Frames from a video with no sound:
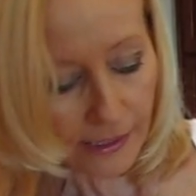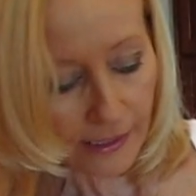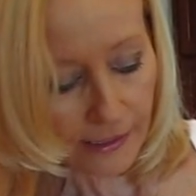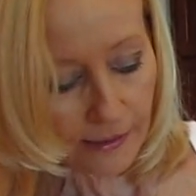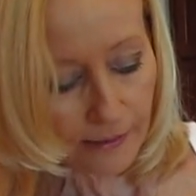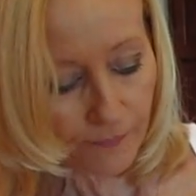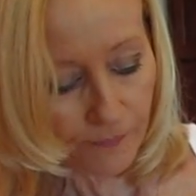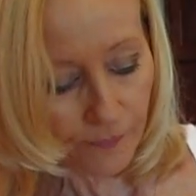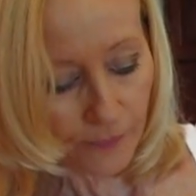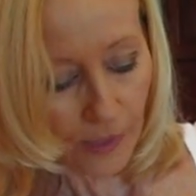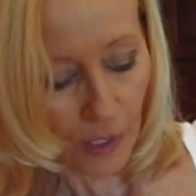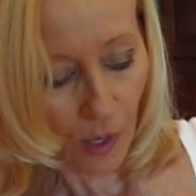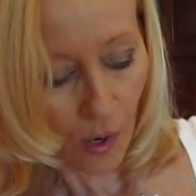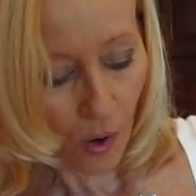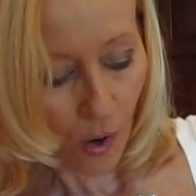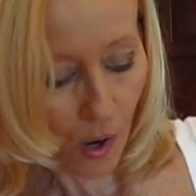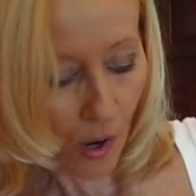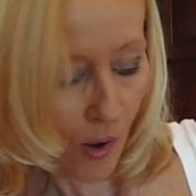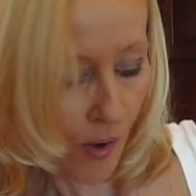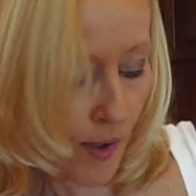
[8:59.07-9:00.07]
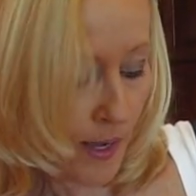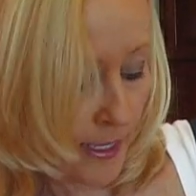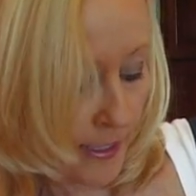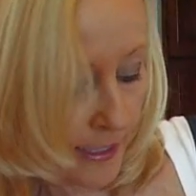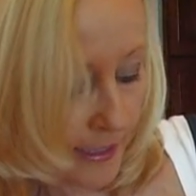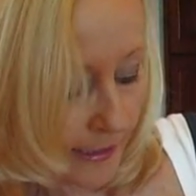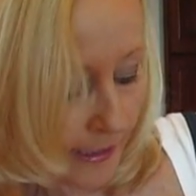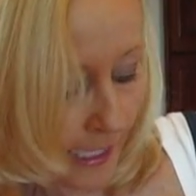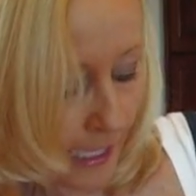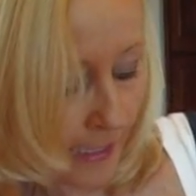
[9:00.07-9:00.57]
it. In
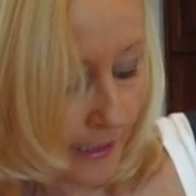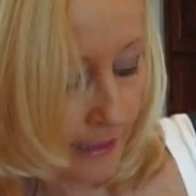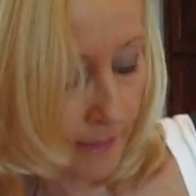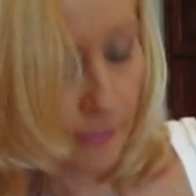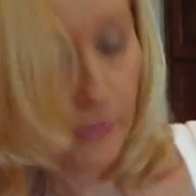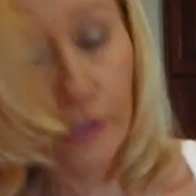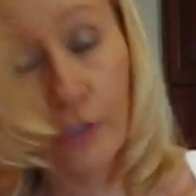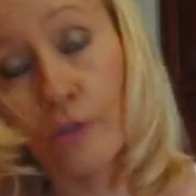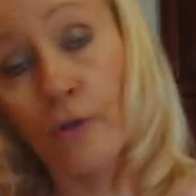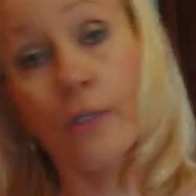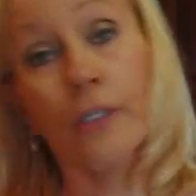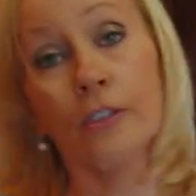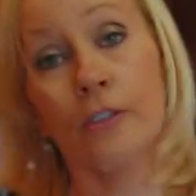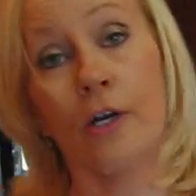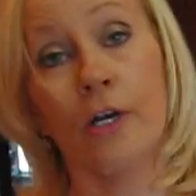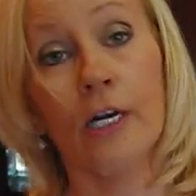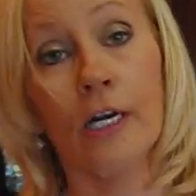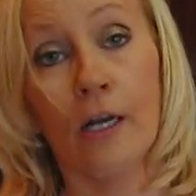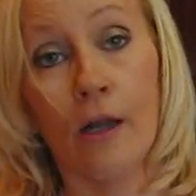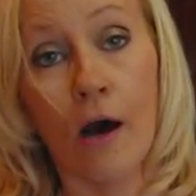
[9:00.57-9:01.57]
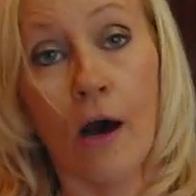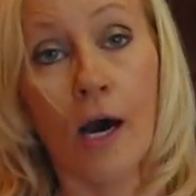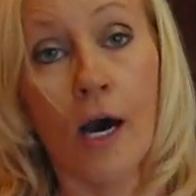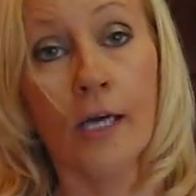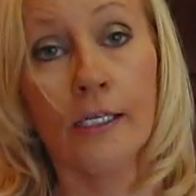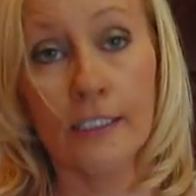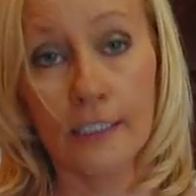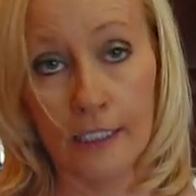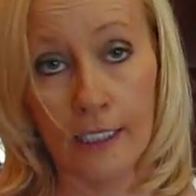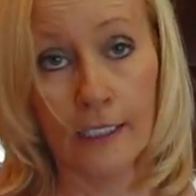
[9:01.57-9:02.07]
this case, I'm just going to turn it
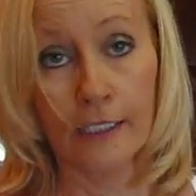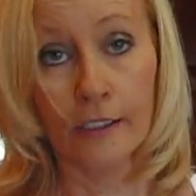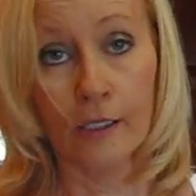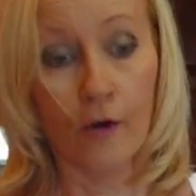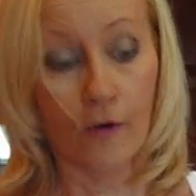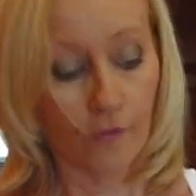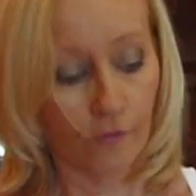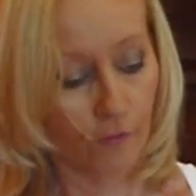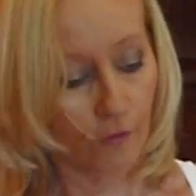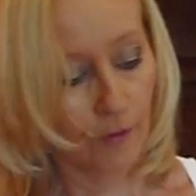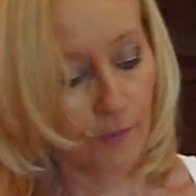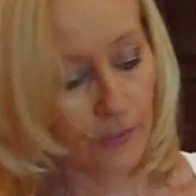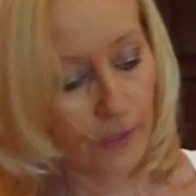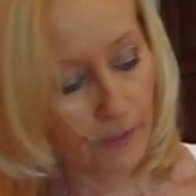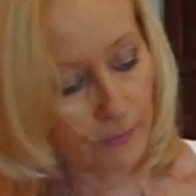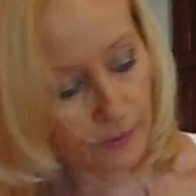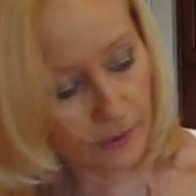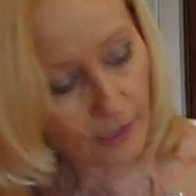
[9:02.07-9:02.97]
on and let it go for a bit,